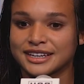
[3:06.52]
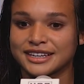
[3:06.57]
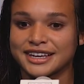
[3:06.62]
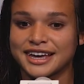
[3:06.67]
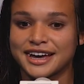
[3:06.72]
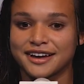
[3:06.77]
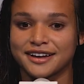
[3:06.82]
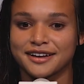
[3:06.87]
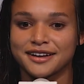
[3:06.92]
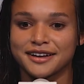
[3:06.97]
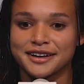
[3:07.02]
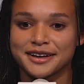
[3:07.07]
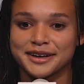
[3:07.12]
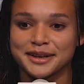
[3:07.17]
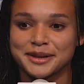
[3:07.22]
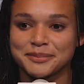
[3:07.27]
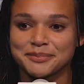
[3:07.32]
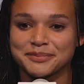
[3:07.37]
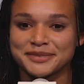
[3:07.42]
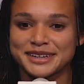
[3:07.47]

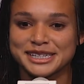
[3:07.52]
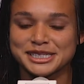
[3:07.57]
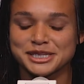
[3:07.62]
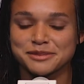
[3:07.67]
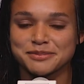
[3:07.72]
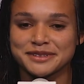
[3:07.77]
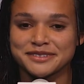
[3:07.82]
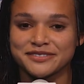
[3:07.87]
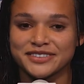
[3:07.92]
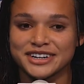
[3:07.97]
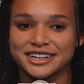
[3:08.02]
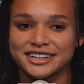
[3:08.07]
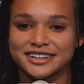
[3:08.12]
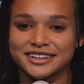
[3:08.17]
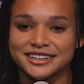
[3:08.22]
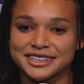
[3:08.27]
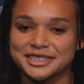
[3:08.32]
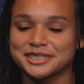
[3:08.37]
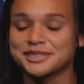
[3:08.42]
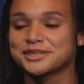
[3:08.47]
Yeah, it's been very
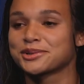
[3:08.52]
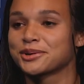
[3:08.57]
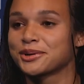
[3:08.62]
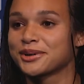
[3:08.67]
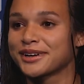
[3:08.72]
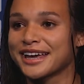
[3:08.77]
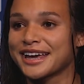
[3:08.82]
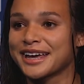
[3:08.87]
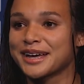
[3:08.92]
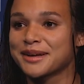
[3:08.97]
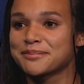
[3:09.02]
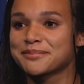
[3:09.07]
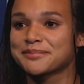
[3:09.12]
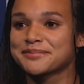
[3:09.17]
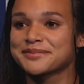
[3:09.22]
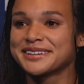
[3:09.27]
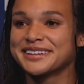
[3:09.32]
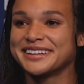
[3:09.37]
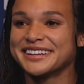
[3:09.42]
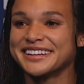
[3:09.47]
clear this whole camp.
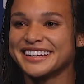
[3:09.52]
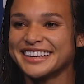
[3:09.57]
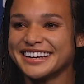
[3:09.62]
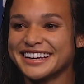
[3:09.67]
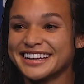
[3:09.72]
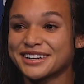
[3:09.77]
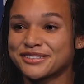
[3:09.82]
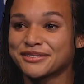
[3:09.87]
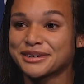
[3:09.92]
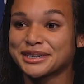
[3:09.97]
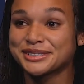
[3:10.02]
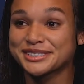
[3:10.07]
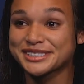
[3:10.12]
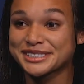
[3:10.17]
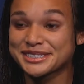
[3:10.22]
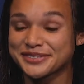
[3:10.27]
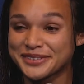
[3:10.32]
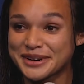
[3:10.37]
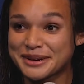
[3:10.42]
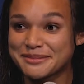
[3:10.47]
Rose
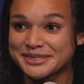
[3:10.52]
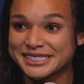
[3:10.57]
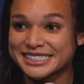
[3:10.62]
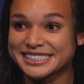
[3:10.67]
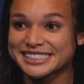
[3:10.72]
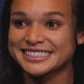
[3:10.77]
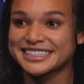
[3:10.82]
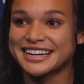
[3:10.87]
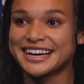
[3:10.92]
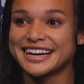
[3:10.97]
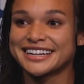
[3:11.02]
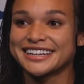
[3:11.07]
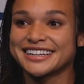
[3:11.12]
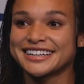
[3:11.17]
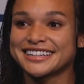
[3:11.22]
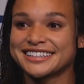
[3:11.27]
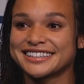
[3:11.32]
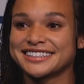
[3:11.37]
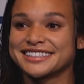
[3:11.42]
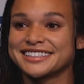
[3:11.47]
is from Cincinnati,
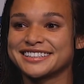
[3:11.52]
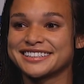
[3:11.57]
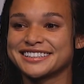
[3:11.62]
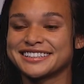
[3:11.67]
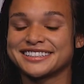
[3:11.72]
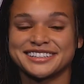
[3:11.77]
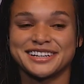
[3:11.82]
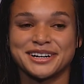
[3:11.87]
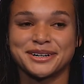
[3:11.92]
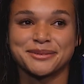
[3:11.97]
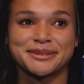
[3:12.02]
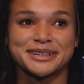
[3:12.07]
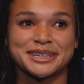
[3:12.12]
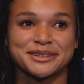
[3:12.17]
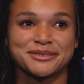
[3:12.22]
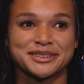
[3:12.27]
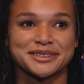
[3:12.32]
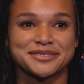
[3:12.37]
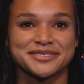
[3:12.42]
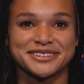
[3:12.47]
and nobody
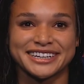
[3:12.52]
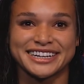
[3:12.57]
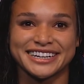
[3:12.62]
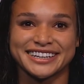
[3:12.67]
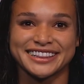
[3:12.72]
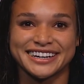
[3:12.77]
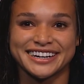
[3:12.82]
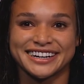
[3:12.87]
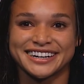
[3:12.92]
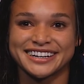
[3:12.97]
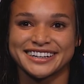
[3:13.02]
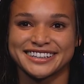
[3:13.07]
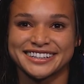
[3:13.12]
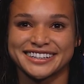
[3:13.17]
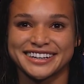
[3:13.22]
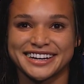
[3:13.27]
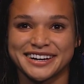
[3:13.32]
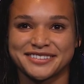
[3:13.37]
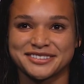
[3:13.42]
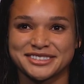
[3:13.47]
will forget that, I
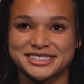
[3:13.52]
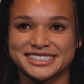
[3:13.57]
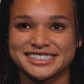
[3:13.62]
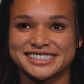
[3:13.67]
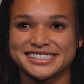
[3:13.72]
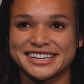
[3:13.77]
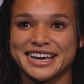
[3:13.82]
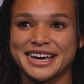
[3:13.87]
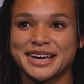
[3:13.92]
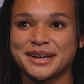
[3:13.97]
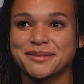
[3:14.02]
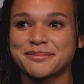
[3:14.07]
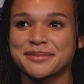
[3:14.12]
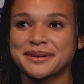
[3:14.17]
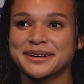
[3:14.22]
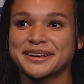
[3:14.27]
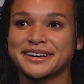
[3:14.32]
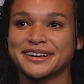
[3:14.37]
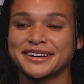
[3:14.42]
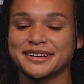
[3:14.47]
think, after this camp.
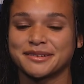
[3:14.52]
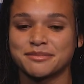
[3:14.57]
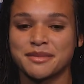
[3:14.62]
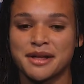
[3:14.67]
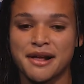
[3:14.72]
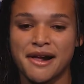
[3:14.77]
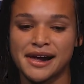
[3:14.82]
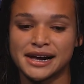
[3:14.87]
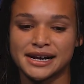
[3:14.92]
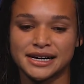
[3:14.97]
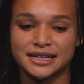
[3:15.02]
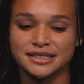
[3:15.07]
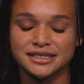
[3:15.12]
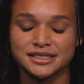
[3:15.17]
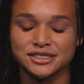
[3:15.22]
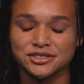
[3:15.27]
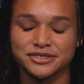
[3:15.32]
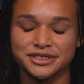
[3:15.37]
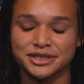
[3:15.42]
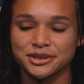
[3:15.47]
I think
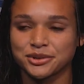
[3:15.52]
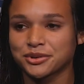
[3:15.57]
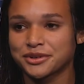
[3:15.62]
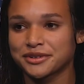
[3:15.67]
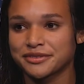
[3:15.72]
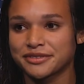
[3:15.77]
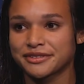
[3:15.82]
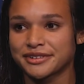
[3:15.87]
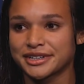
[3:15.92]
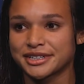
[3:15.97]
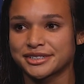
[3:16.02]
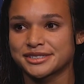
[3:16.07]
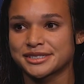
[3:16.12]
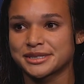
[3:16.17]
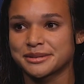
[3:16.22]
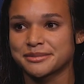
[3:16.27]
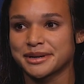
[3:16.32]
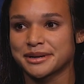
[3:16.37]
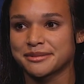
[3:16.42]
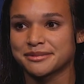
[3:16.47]
it's really cool for Rose
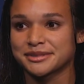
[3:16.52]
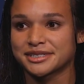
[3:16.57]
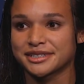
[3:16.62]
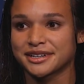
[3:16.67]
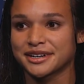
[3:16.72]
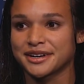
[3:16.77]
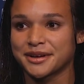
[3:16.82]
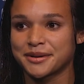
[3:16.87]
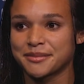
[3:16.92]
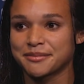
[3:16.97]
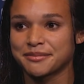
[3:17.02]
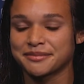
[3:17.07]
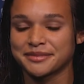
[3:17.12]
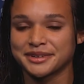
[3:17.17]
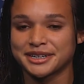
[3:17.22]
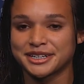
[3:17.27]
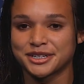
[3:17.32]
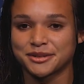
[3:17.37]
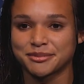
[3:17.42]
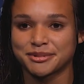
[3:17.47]
to be able to come,
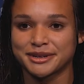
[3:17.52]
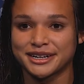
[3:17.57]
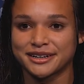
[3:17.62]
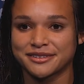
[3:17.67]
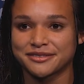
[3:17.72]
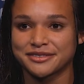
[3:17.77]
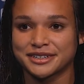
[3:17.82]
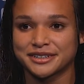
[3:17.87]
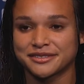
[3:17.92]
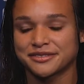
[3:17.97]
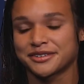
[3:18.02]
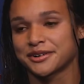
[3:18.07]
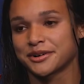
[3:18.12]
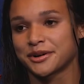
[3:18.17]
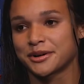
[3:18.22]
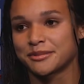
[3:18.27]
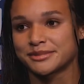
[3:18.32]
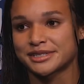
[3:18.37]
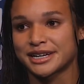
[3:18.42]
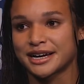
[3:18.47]
you know, play in front of her
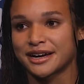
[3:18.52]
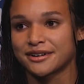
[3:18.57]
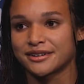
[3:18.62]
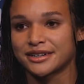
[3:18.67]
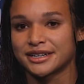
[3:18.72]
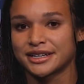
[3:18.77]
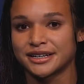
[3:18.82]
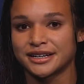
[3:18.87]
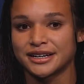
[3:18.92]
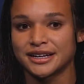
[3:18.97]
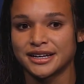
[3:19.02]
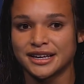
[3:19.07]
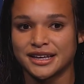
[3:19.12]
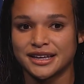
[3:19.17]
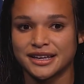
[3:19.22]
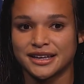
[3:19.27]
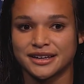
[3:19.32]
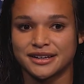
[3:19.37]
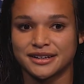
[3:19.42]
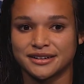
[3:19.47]
hometown
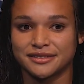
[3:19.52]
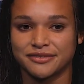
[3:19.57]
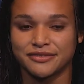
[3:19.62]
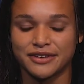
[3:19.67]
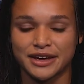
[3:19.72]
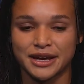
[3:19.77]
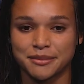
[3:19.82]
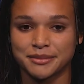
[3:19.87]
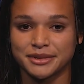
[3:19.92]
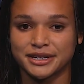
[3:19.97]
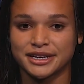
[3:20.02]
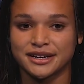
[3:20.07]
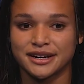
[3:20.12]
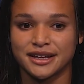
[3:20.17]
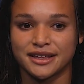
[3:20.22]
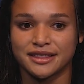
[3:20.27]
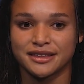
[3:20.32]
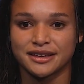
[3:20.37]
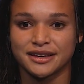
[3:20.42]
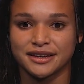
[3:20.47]
and family, and
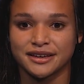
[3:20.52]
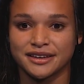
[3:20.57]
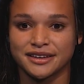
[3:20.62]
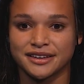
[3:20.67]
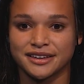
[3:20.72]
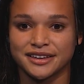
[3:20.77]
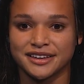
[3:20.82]
I think,